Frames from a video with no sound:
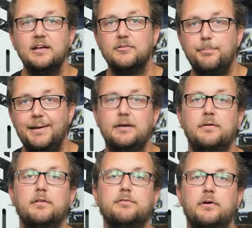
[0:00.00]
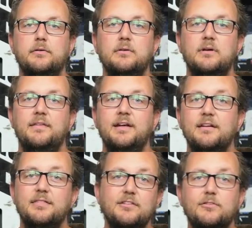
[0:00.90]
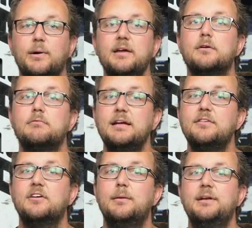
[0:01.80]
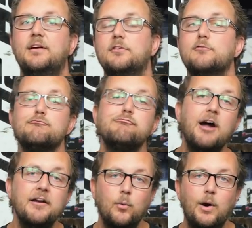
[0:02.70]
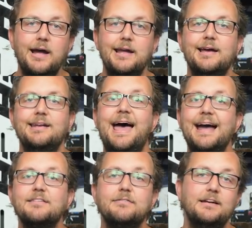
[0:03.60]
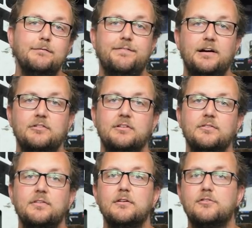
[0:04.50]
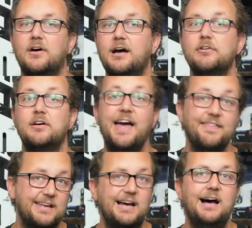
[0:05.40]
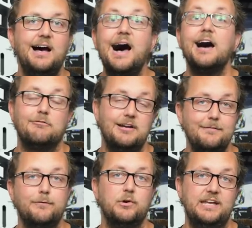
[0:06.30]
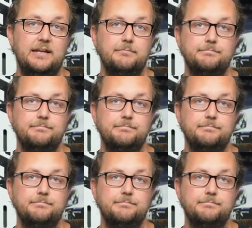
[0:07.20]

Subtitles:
gets back on the throttle, and then this way the race timer doesn't run away and activate functions that the driver and the car aren't ready for yet.